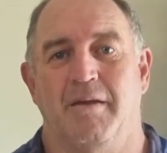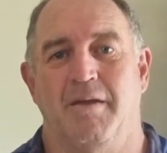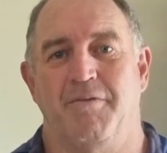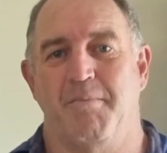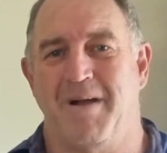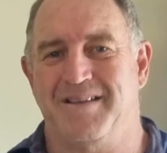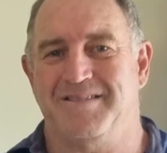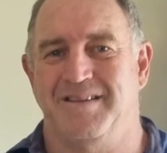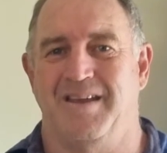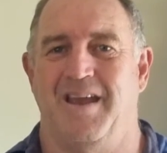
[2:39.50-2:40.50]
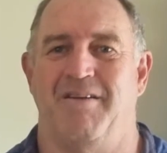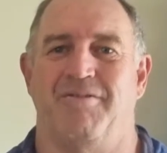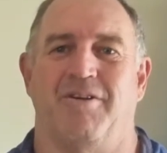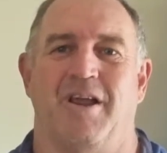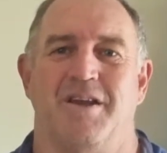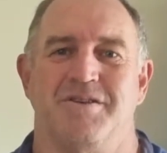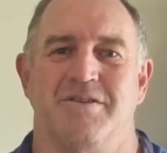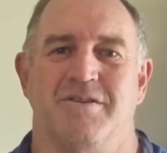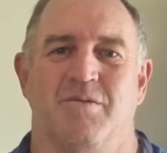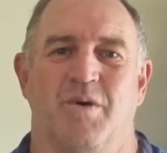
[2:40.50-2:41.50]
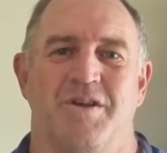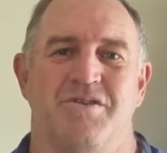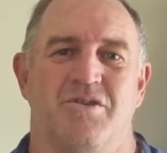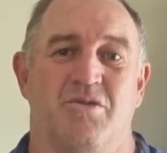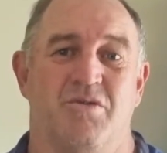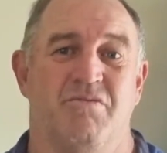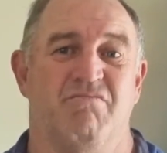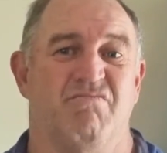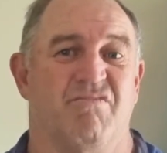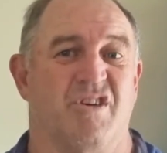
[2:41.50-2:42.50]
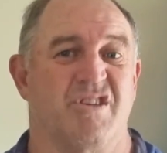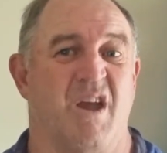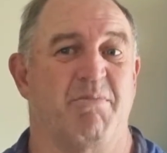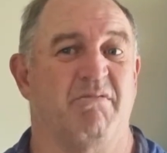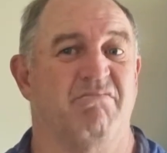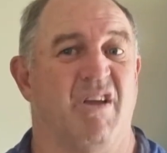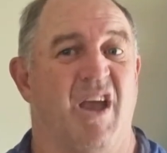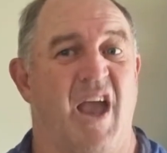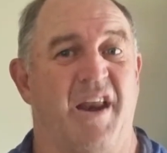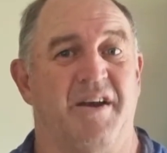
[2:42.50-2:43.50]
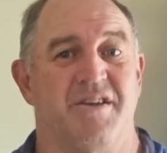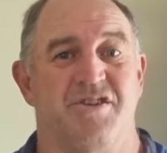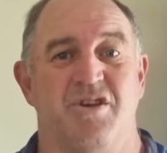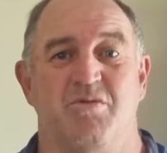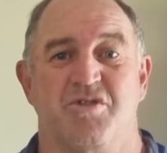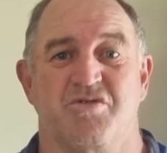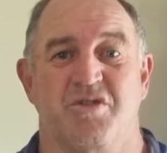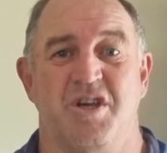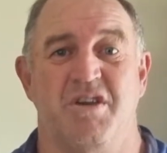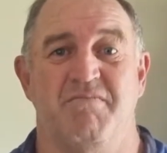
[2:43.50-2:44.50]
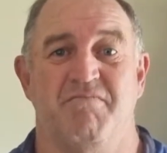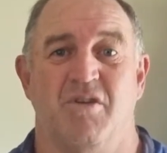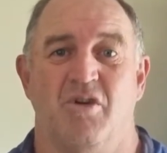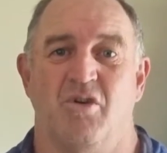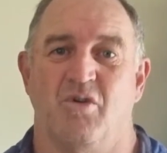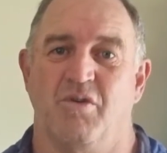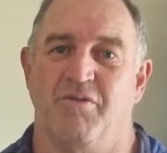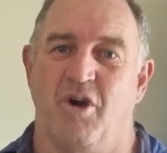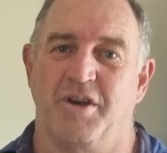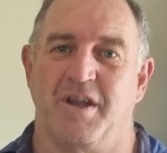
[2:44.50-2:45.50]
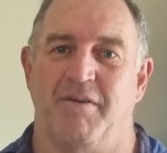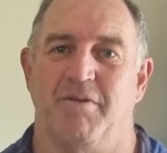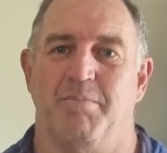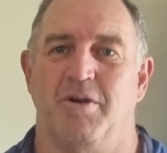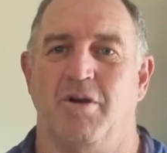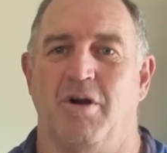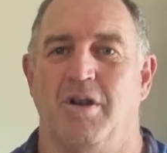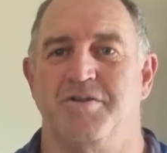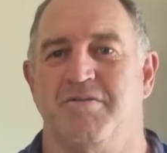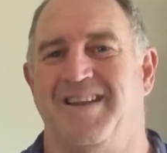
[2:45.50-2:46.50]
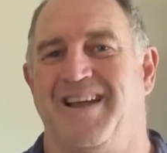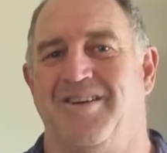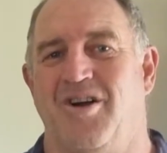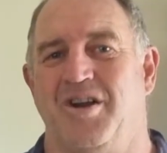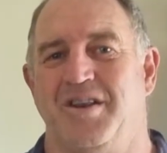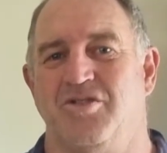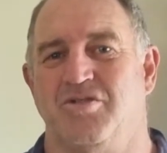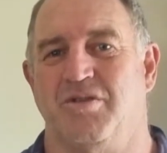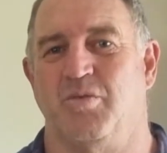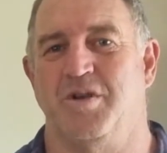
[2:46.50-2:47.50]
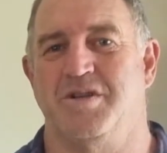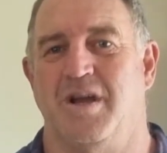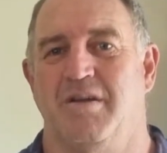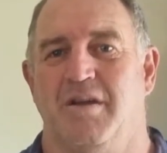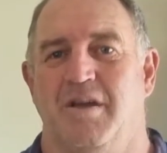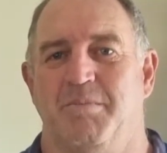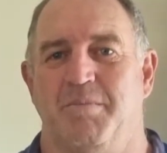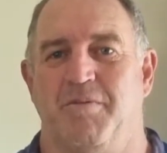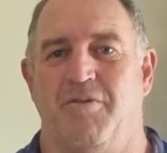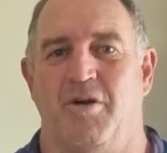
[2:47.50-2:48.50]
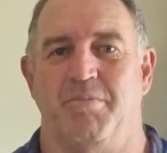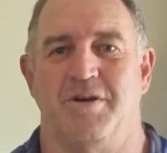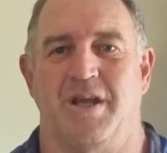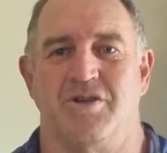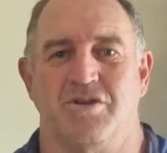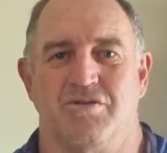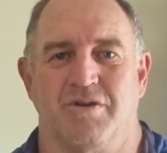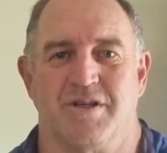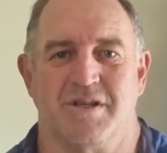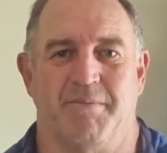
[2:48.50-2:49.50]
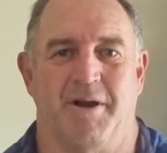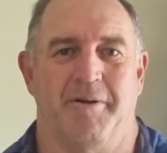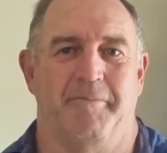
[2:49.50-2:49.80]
If you must have glazing to the west, you could, for example, add a deciduous tree or a vine-covered pergola to allow light in during winter but provide protection during summer.